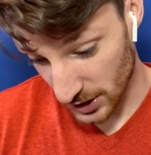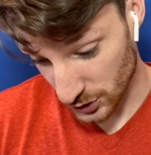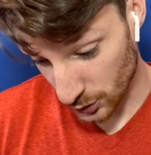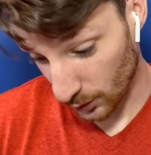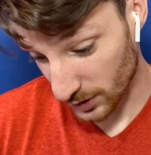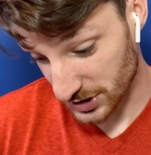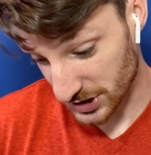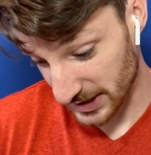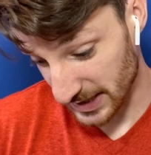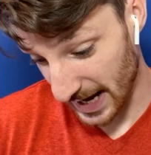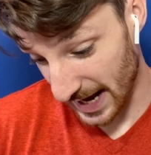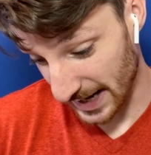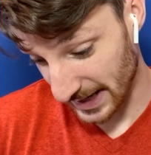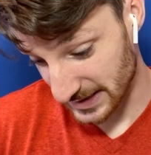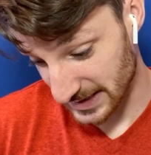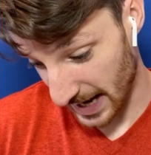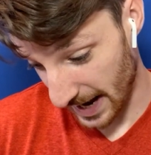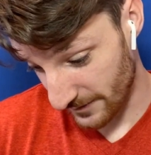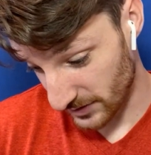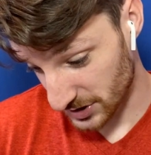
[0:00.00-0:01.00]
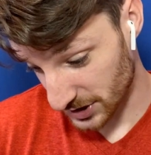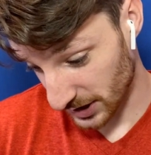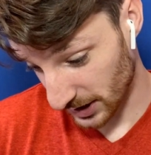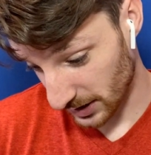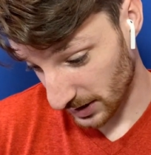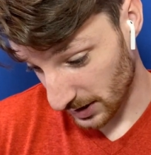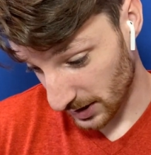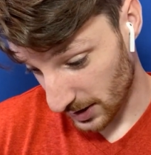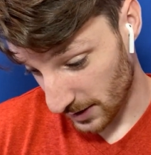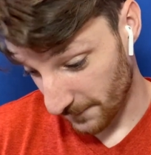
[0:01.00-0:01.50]
George Niang is
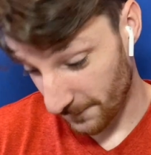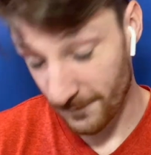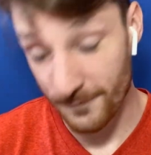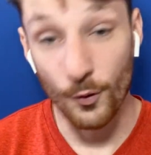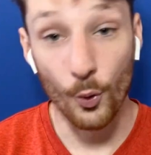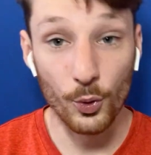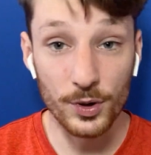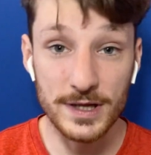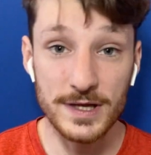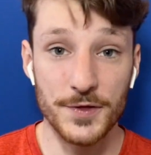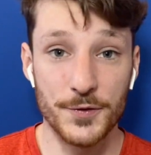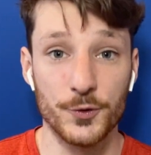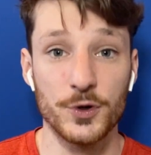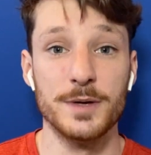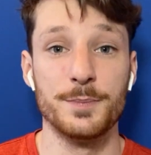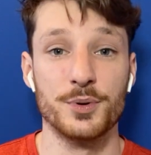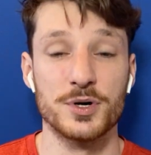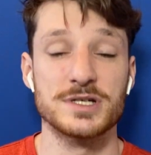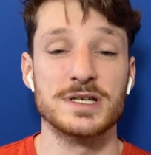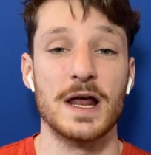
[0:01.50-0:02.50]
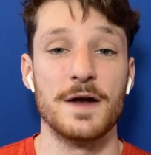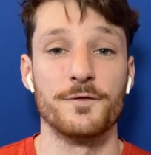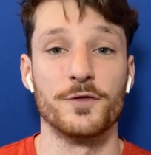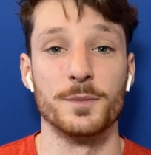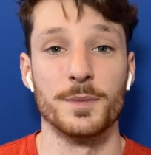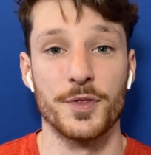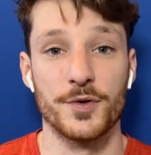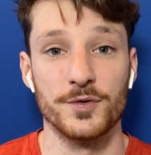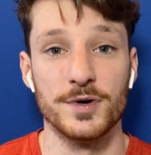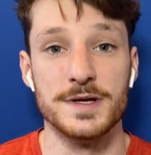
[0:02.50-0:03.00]
averaging 43%
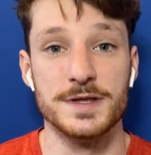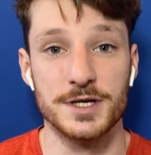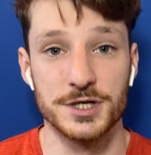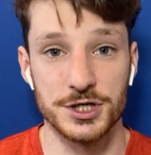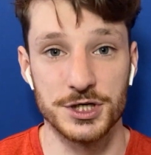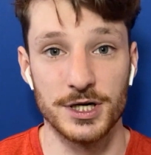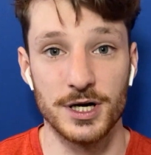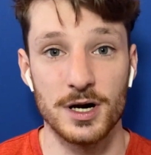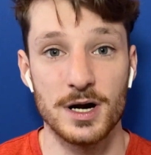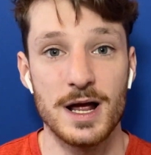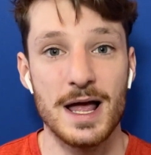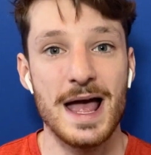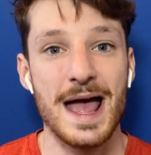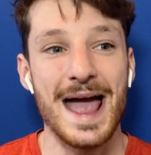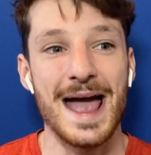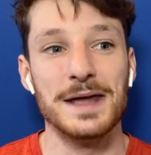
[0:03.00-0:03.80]
from 3 this year.